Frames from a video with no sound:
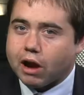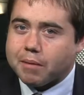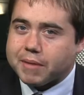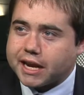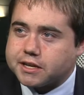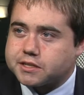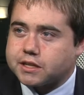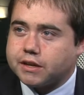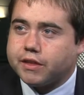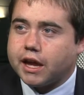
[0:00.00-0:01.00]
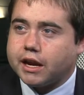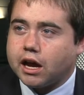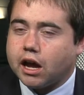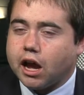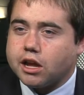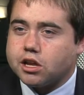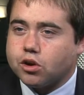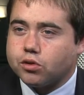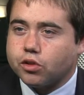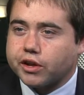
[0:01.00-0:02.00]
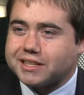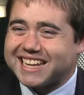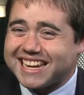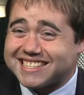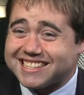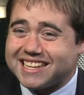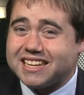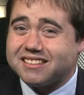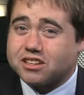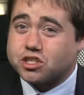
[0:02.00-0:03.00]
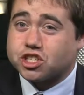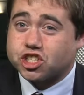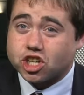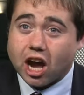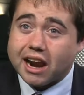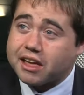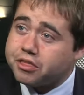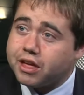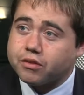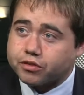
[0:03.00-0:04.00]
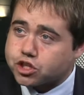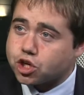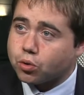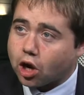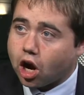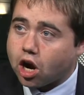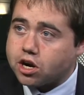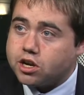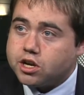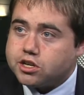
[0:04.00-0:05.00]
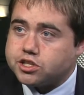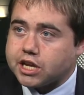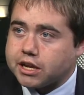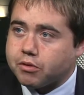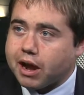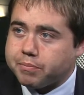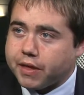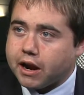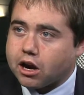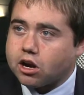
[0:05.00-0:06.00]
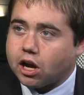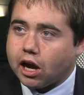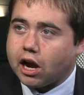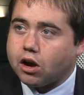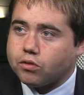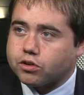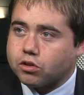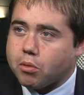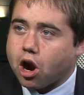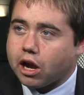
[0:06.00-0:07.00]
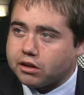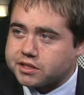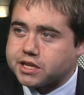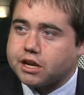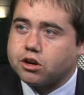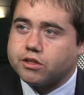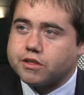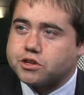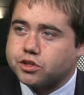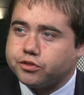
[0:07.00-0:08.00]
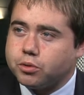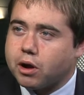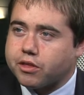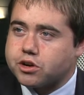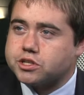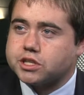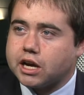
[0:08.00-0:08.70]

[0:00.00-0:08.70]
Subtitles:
Rob Maness. And then, you look in Tennessee, there's a shot, I think, for Joe Carr, state rep there over Lamar Alexander. And then there's a few others.